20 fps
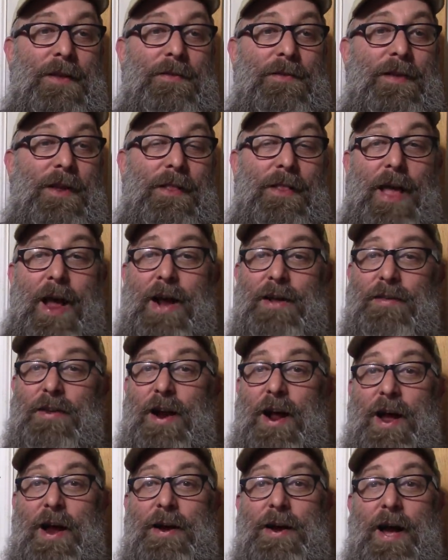See, last
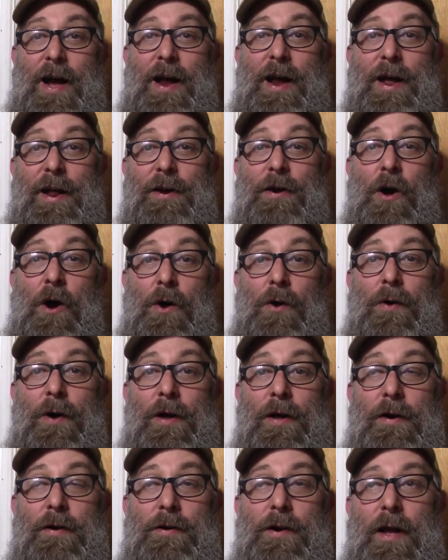night I had no
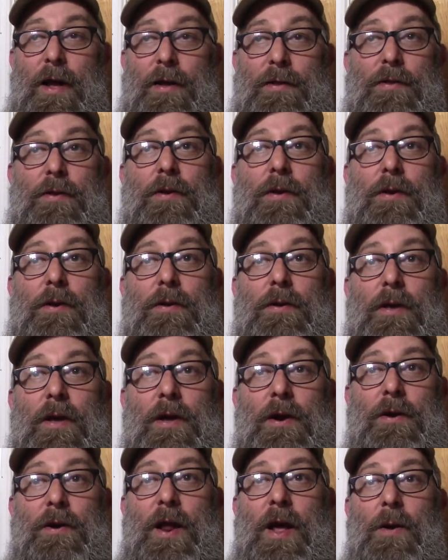internet.
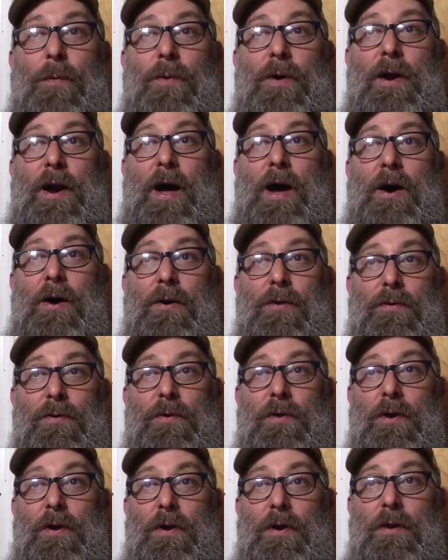Internet went
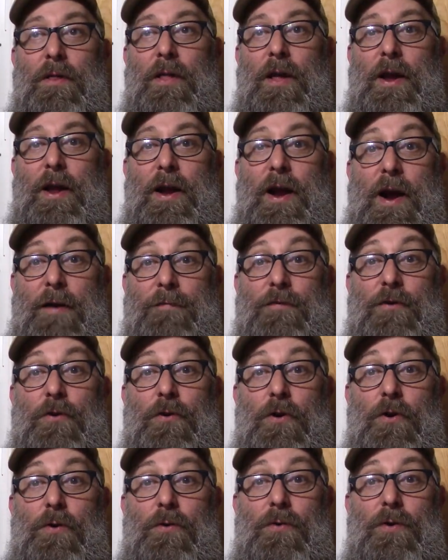out uh, late
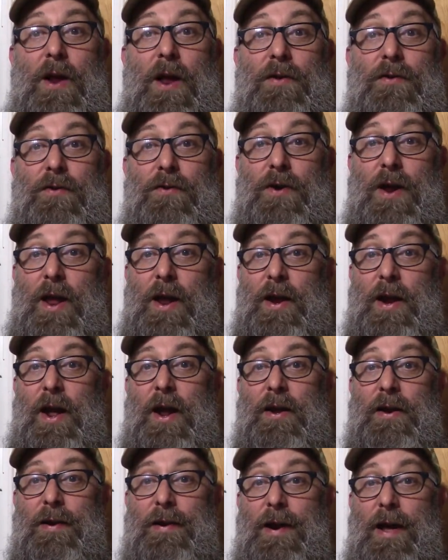afternoon yesterday, and
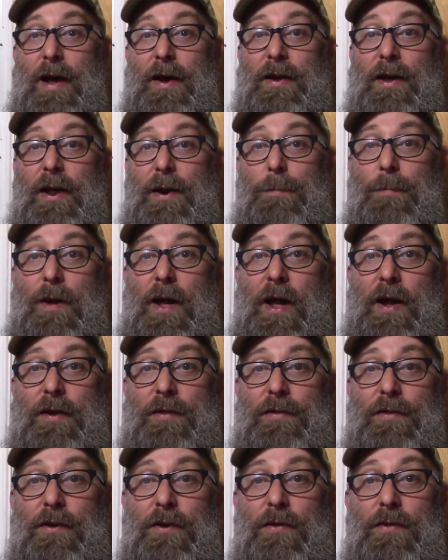I did not get it back
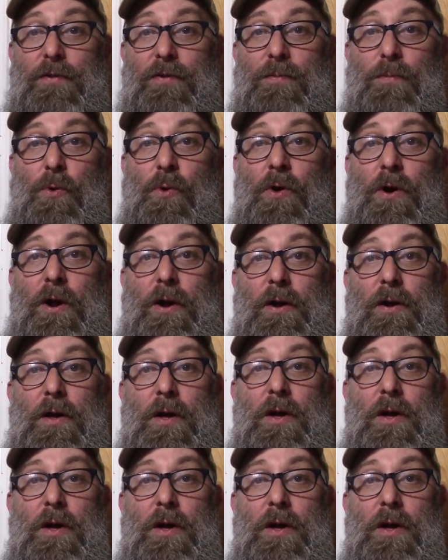until this morning.